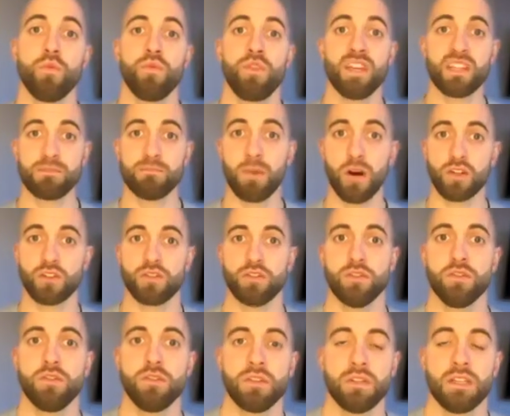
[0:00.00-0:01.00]
this
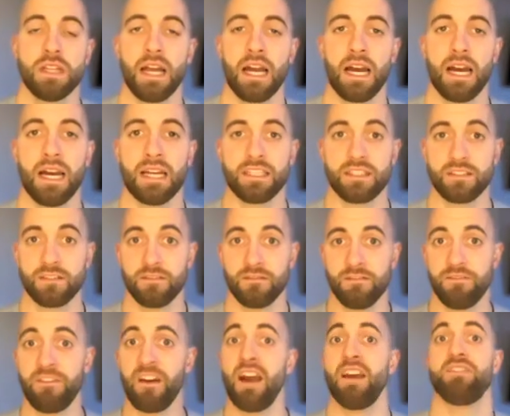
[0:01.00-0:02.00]
model has
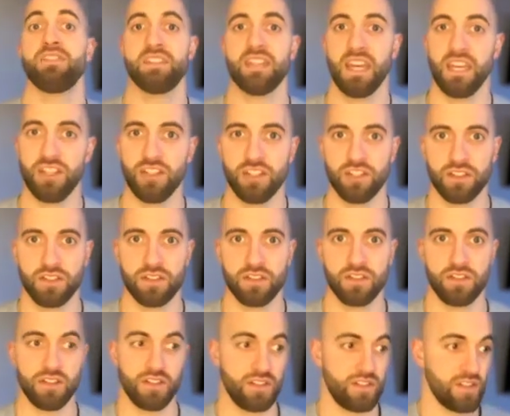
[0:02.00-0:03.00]
5 stages.
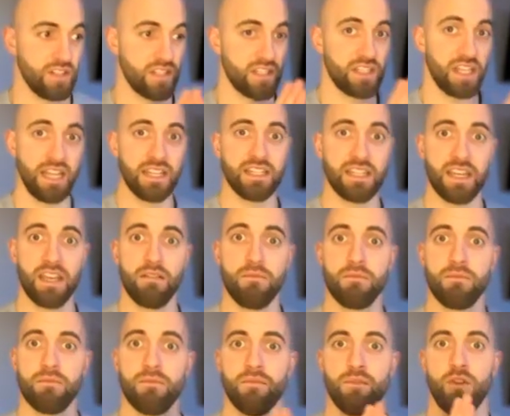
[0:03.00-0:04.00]
There's the sender,
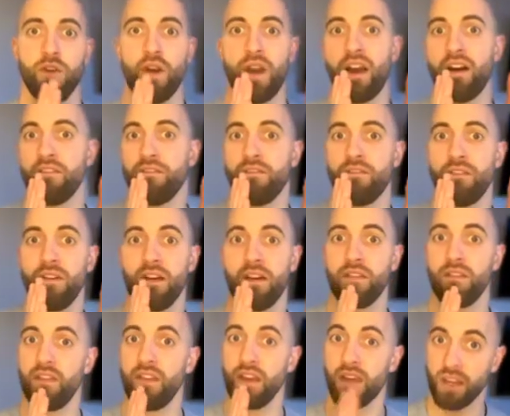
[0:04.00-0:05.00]
you have
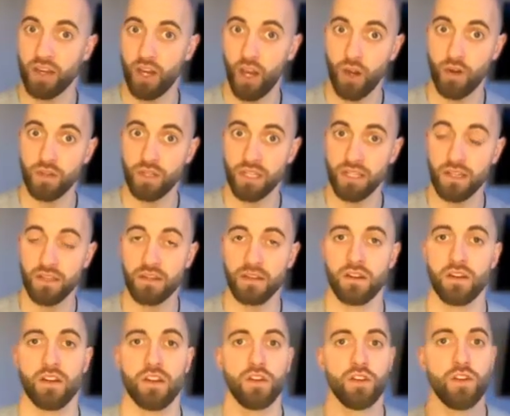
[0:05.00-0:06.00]
the encoding,
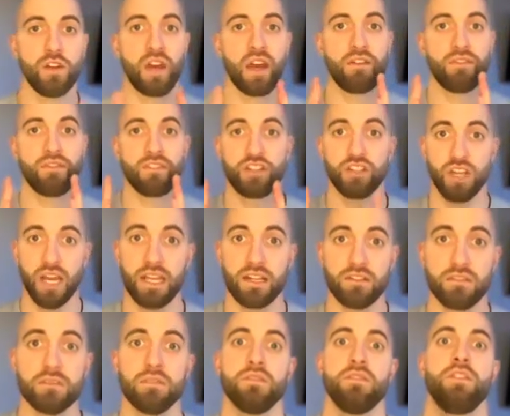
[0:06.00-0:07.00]
you have the
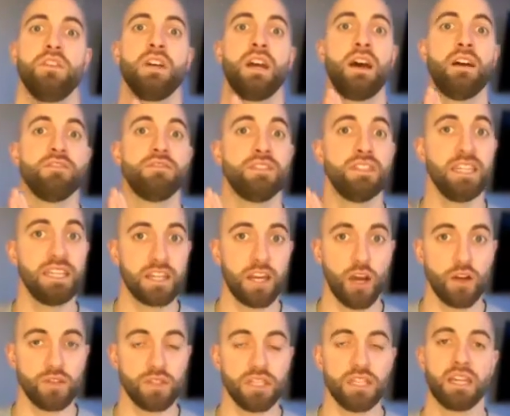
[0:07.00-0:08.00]
channel, you have
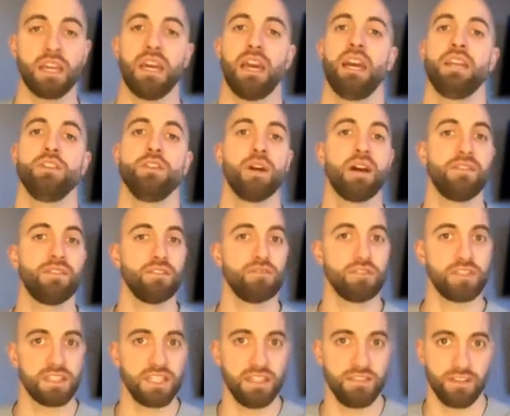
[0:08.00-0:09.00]
decoding, and you have the
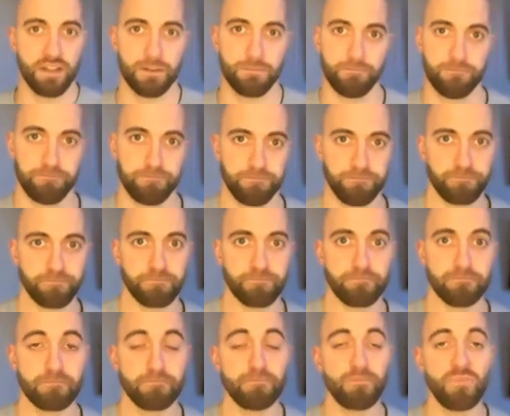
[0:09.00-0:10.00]
receiver.
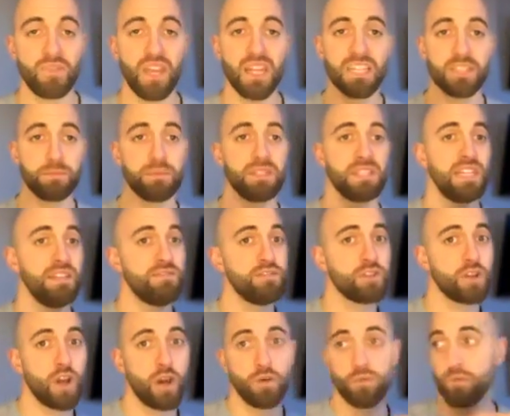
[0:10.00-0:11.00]
And it's perceived
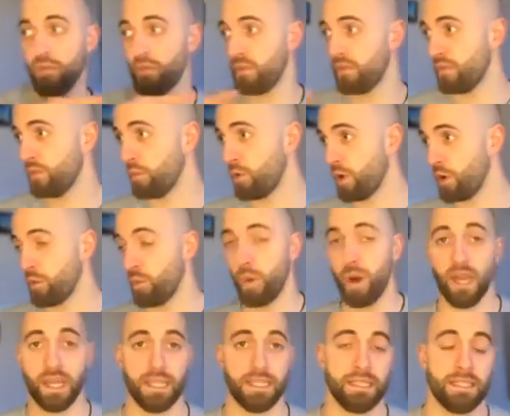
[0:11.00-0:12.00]
to go one way.